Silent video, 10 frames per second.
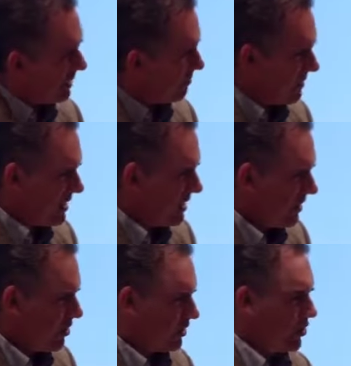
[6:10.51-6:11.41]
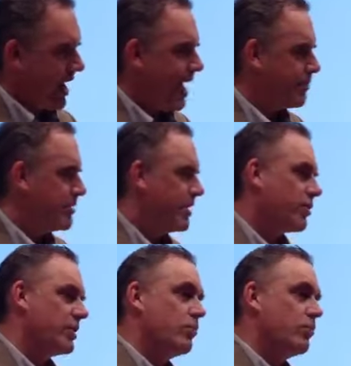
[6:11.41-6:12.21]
but they're not too happy about it.